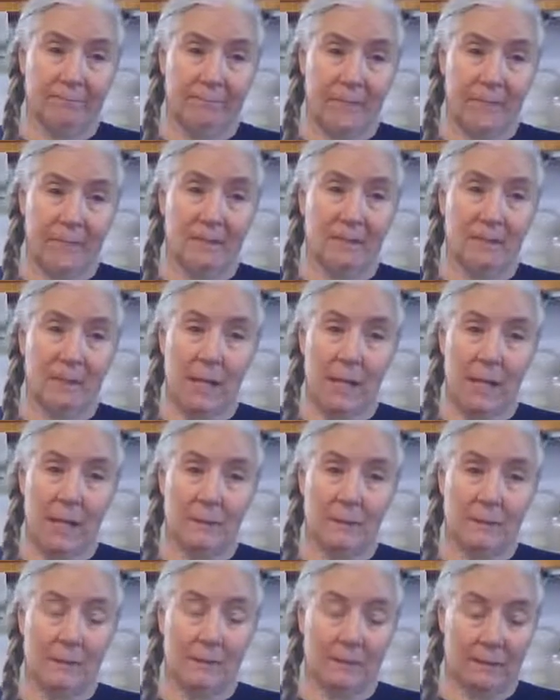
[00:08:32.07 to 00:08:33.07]
That's what
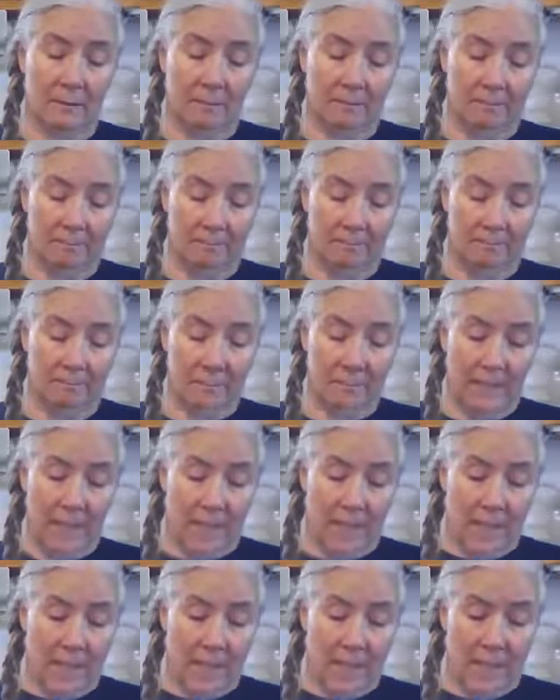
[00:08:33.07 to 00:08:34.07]
happens.
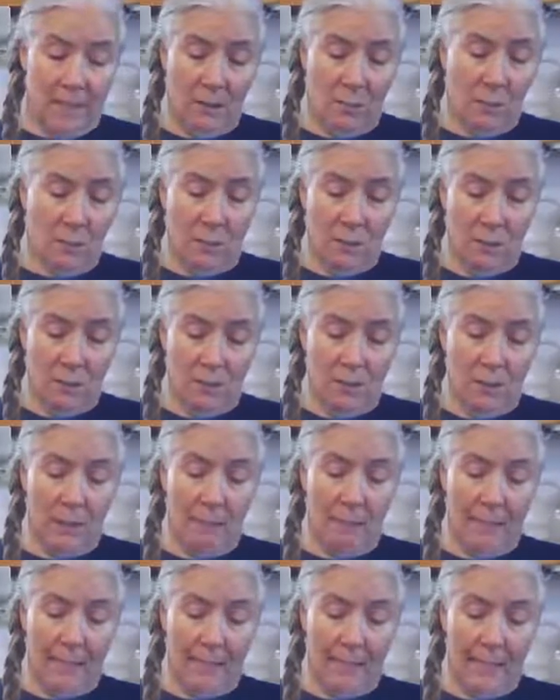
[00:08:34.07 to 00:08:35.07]
And it was only
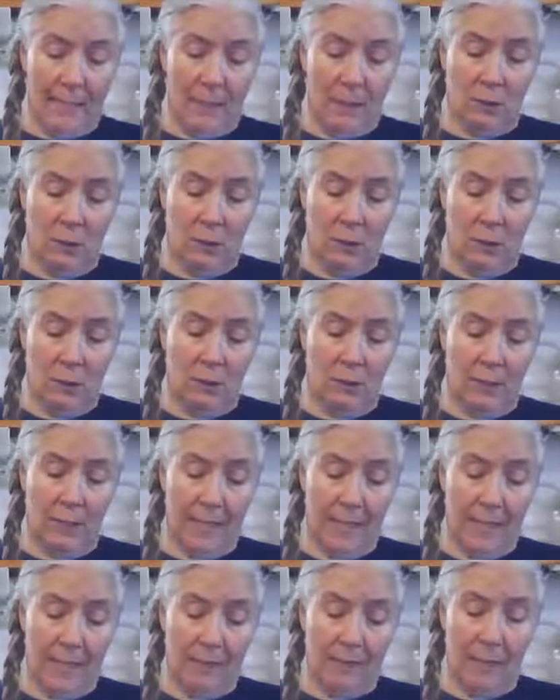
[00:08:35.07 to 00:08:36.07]
by getting closer to
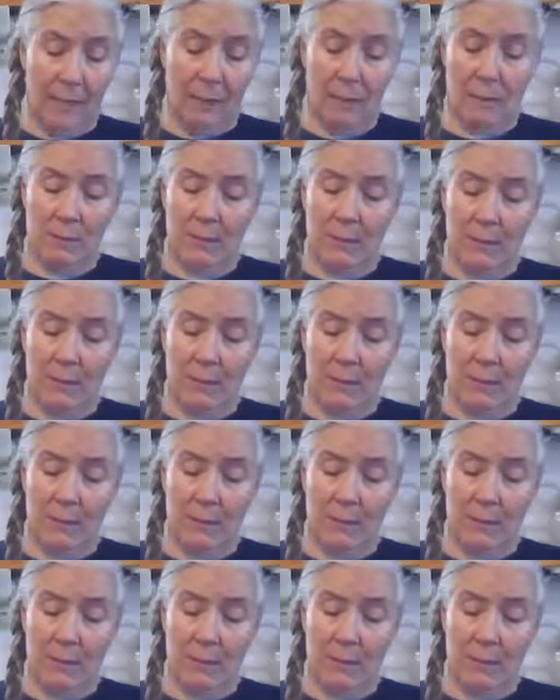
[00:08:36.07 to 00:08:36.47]
God that I was